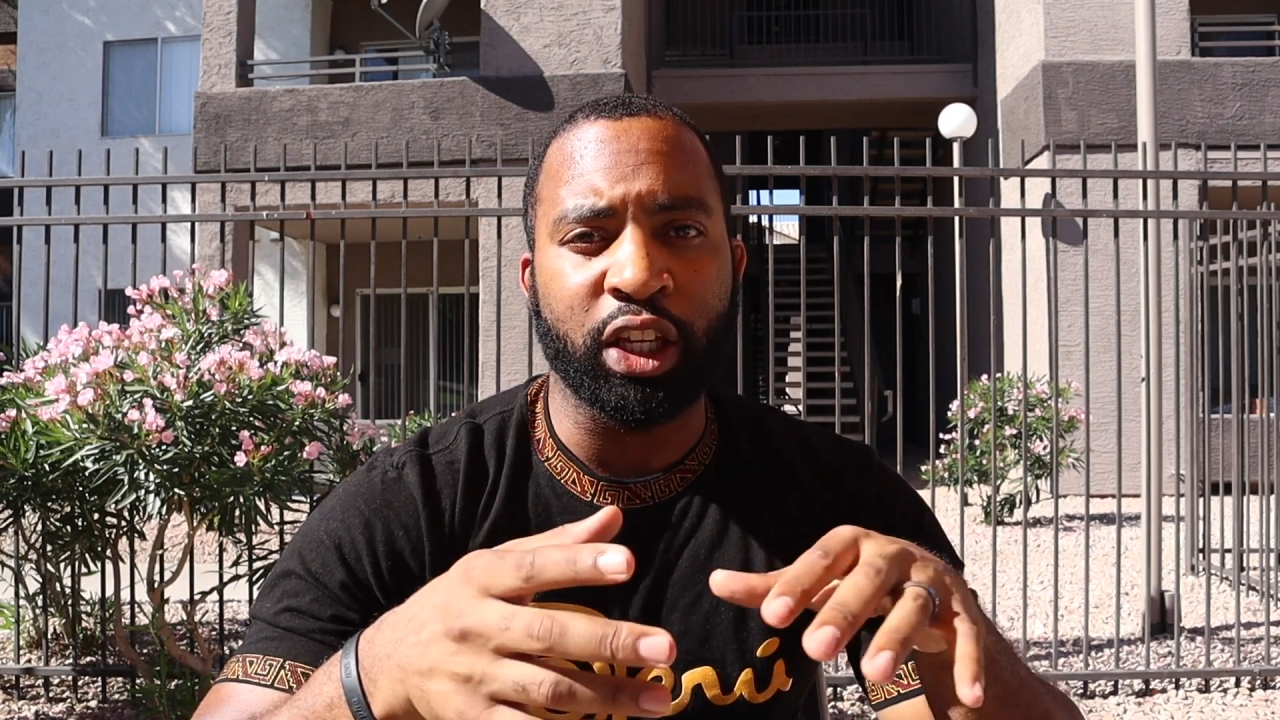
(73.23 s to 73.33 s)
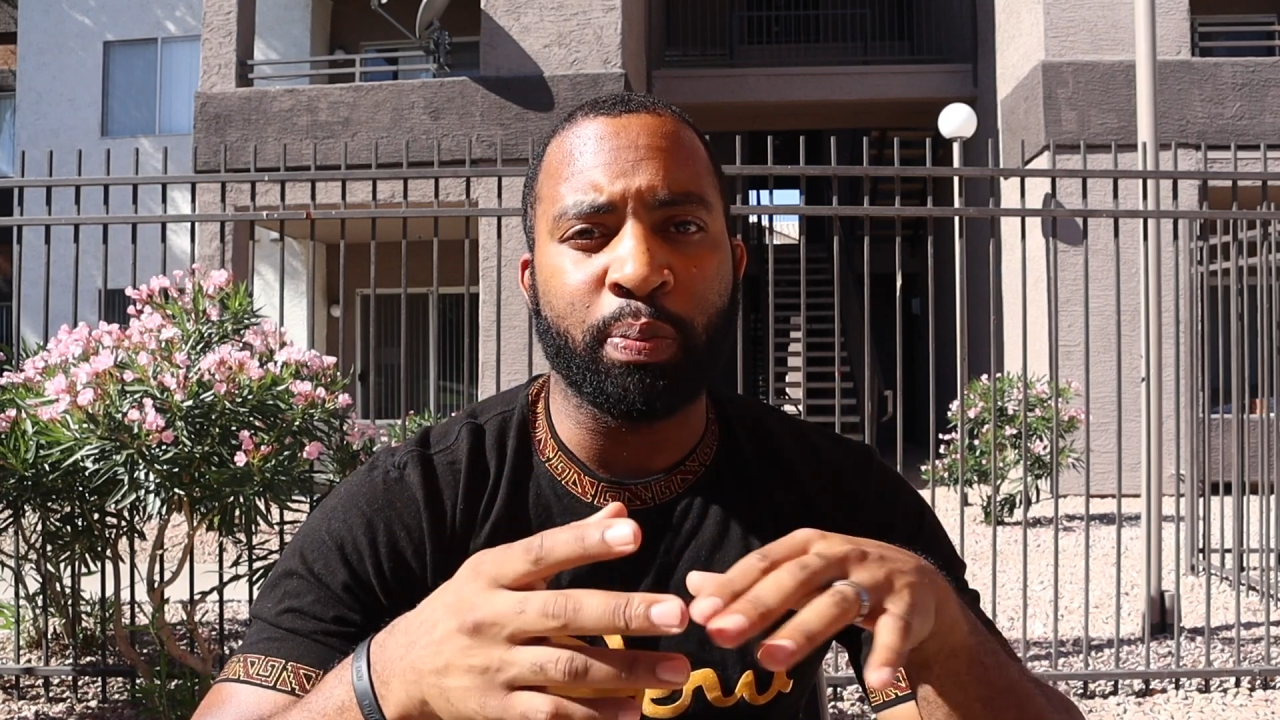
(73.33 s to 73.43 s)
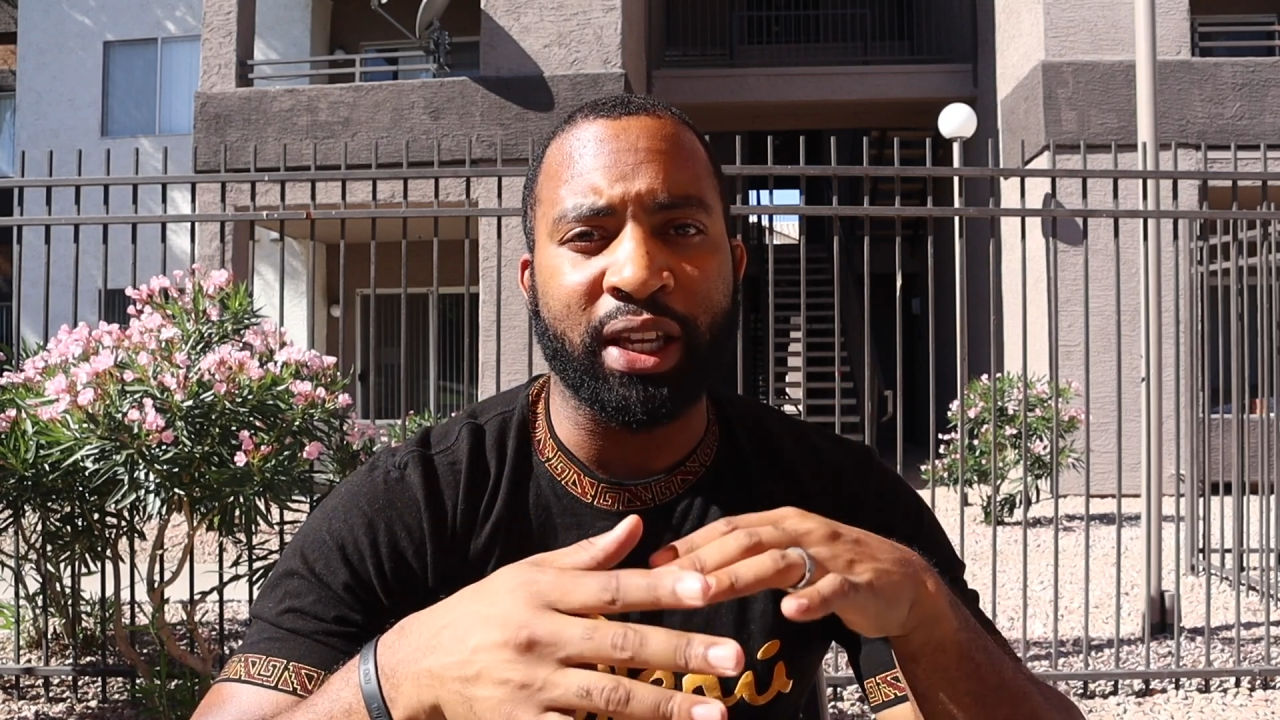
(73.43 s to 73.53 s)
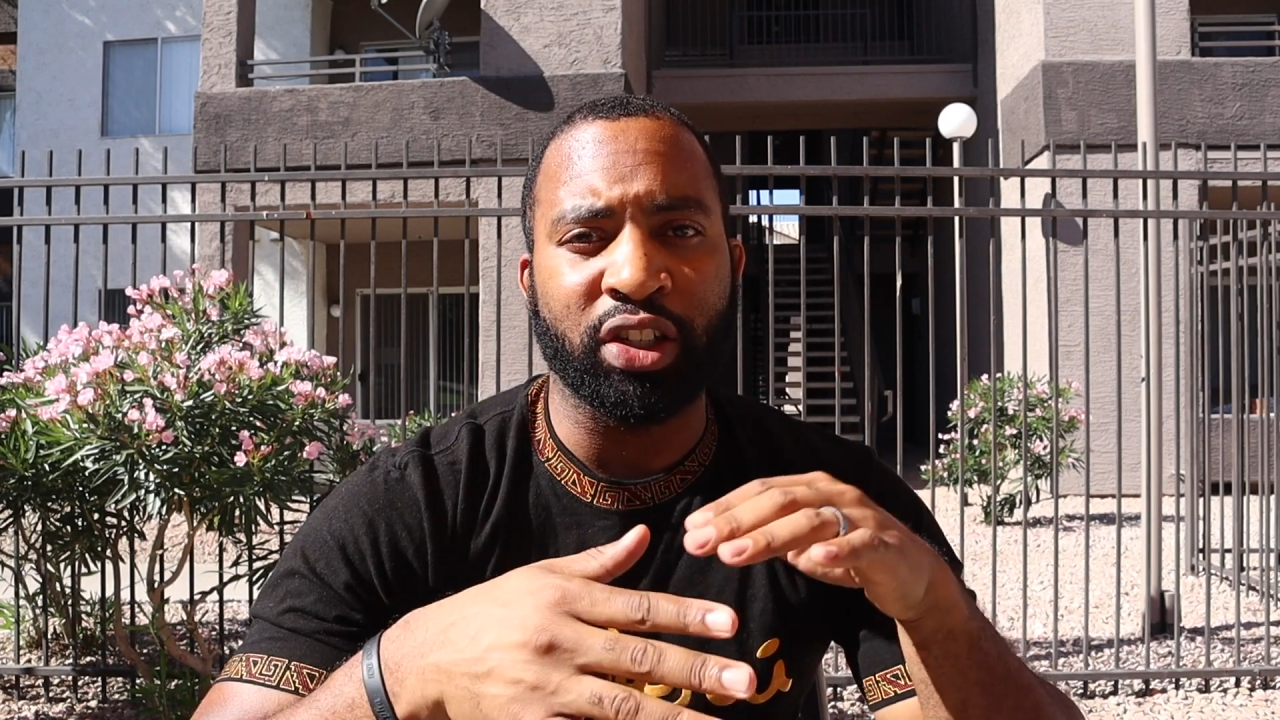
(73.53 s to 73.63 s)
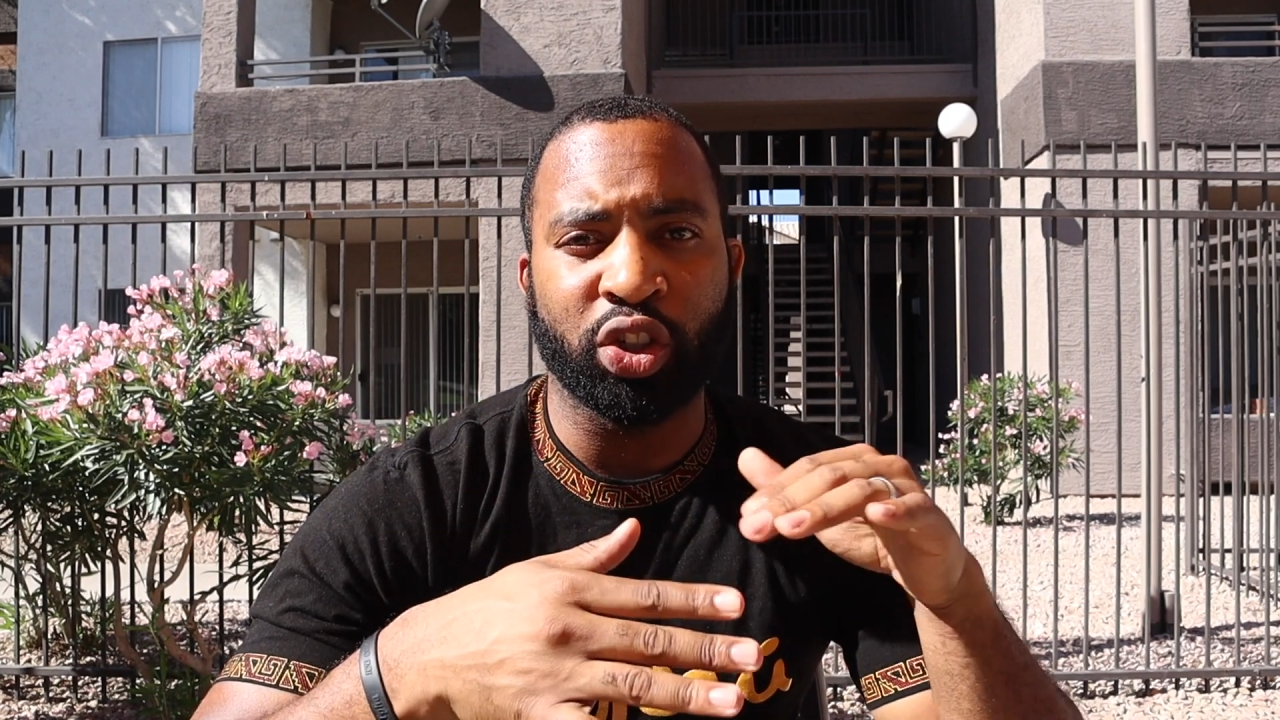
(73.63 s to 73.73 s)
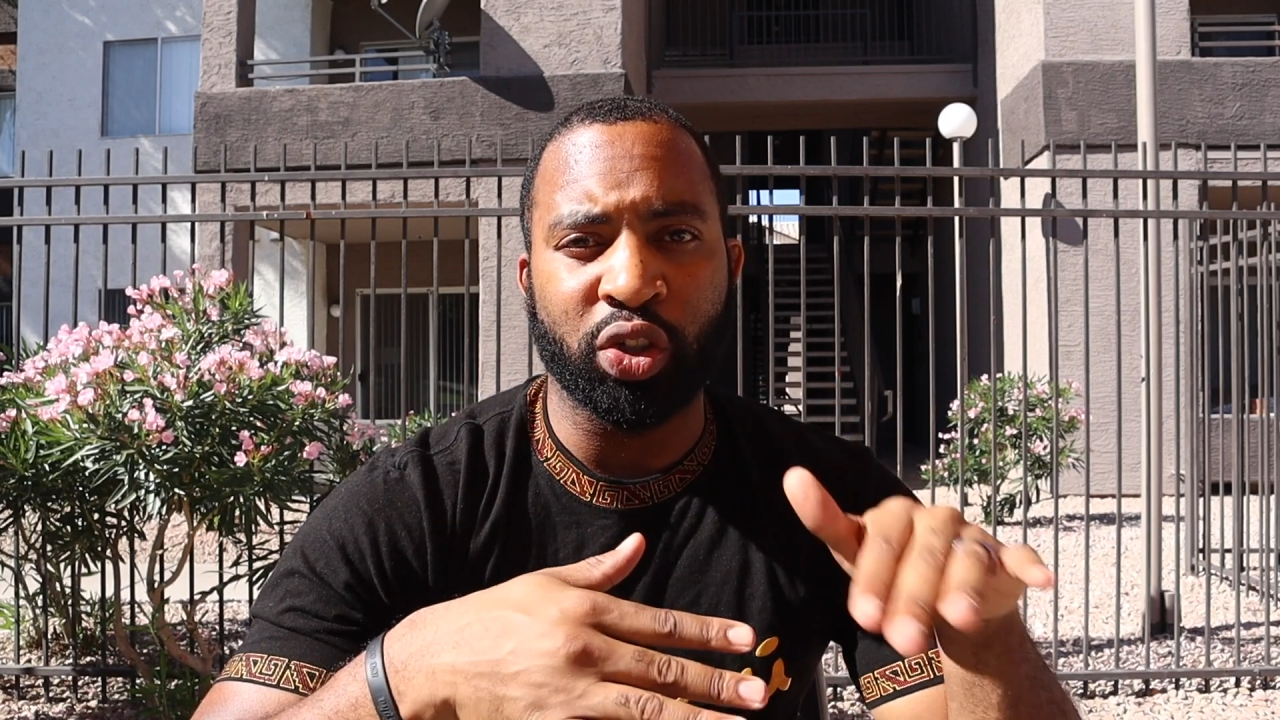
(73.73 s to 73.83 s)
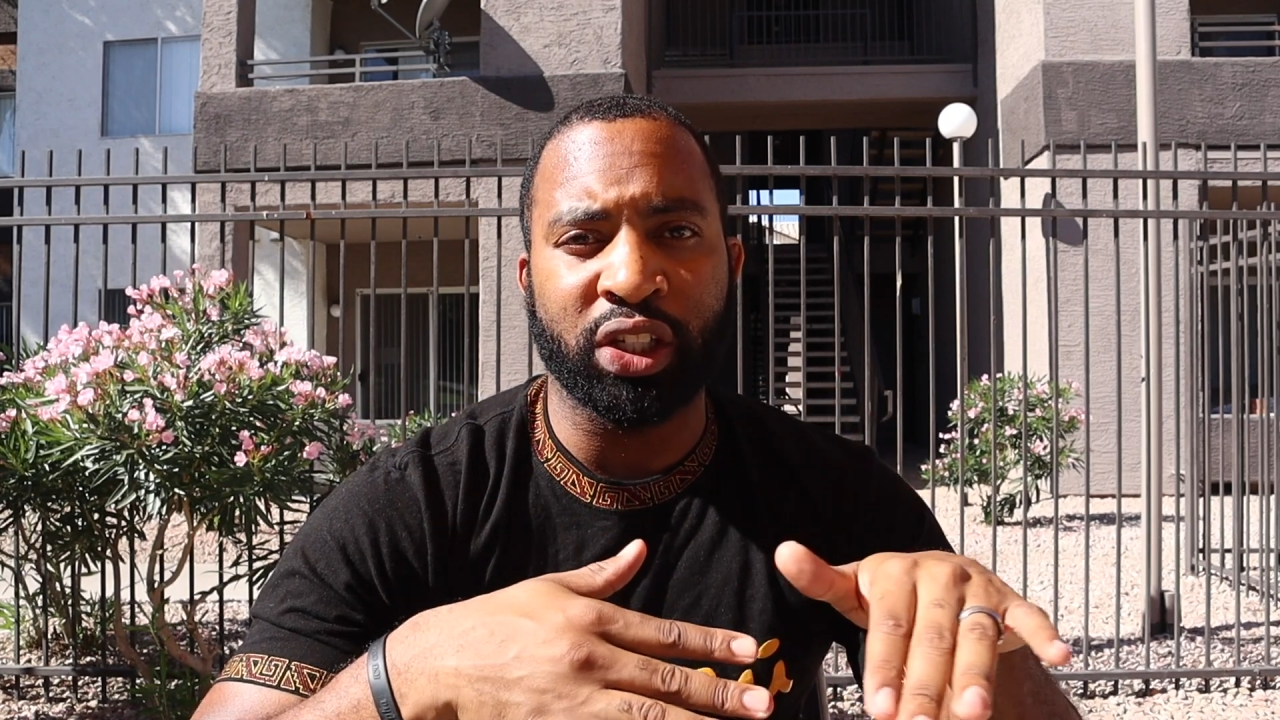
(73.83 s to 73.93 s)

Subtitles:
each passenger